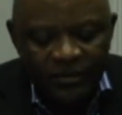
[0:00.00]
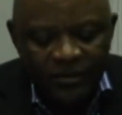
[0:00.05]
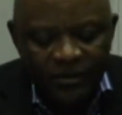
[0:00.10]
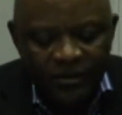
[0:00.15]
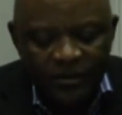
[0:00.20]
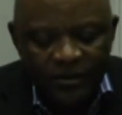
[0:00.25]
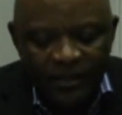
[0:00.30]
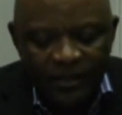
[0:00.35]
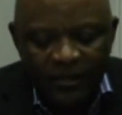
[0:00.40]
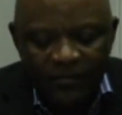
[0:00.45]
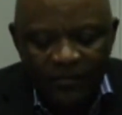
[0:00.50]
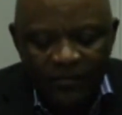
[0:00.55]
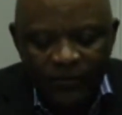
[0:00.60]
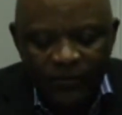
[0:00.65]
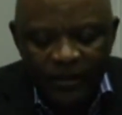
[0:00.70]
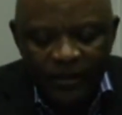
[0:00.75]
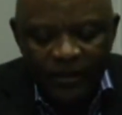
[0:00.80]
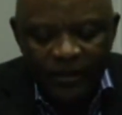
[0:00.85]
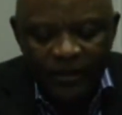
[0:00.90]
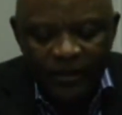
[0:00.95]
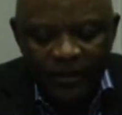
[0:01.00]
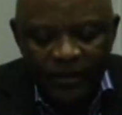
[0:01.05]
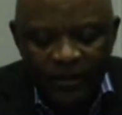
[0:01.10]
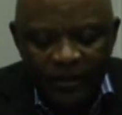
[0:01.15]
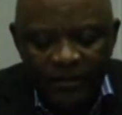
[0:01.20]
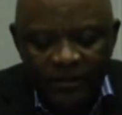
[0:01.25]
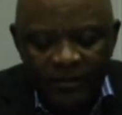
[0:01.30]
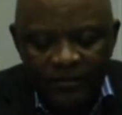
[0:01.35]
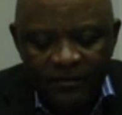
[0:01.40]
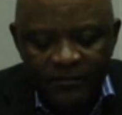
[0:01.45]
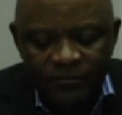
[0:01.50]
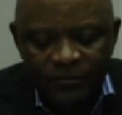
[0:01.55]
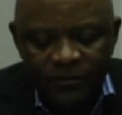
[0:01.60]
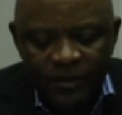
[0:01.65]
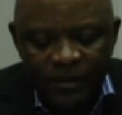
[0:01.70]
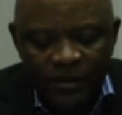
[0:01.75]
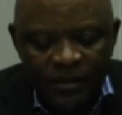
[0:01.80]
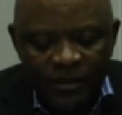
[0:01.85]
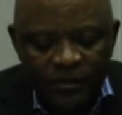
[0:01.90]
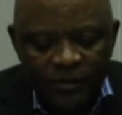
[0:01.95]
So I'm very
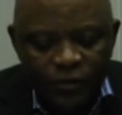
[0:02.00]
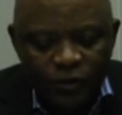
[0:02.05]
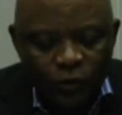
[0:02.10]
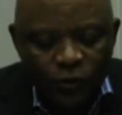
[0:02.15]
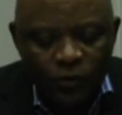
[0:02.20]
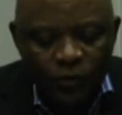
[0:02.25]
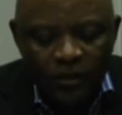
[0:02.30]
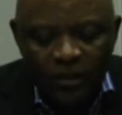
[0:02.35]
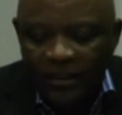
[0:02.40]
sure